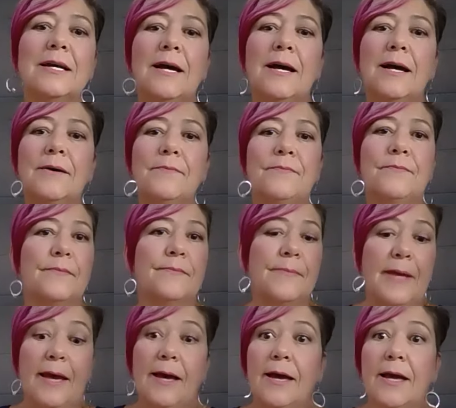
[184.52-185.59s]

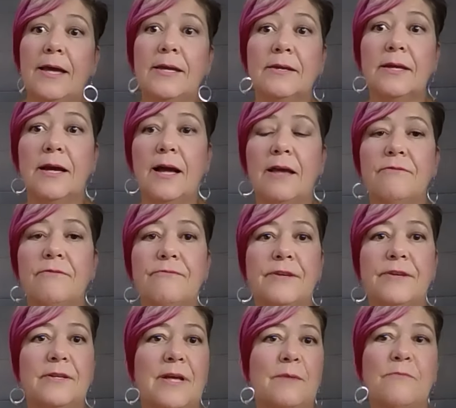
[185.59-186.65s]
I
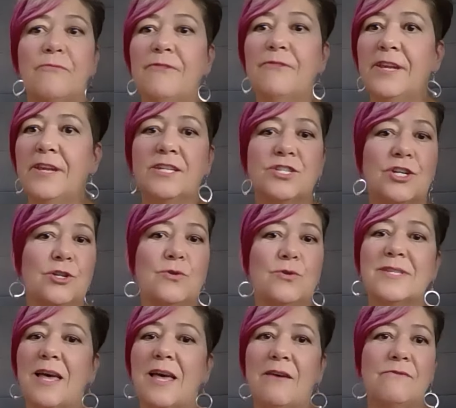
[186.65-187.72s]
feel I'm fitting into
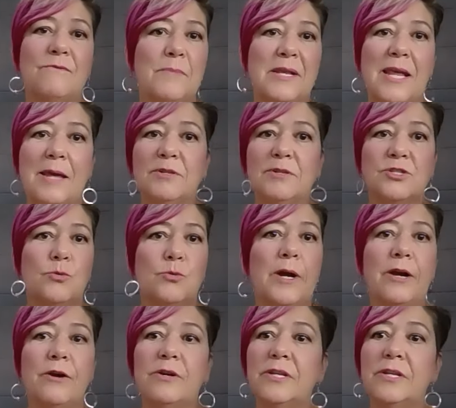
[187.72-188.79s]
clothes I haven't been able to
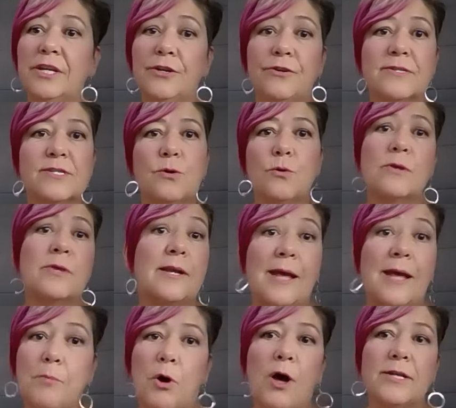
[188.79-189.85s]
wear in years, or that
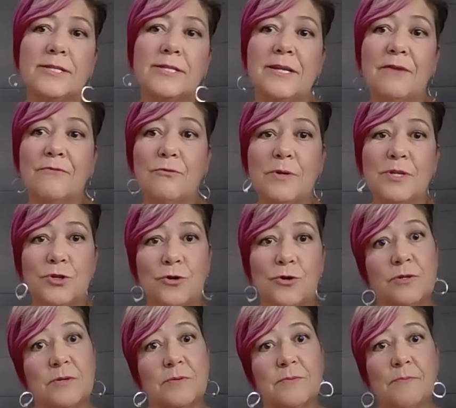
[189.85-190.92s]
I bought and never
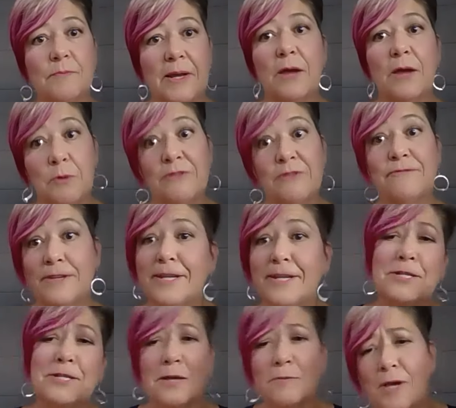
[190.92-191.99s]
returned, but I will fit
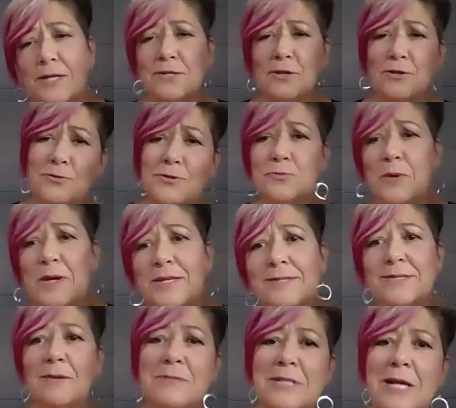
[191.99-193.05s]
into them because I'll lose weight
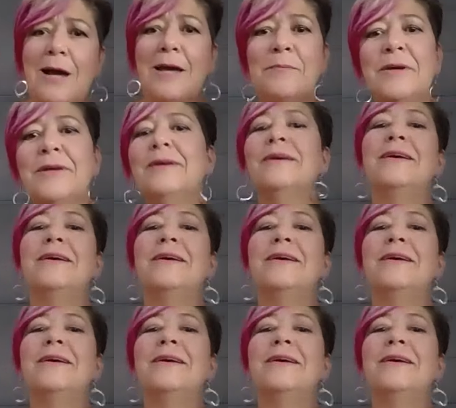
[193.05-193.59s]
sometime.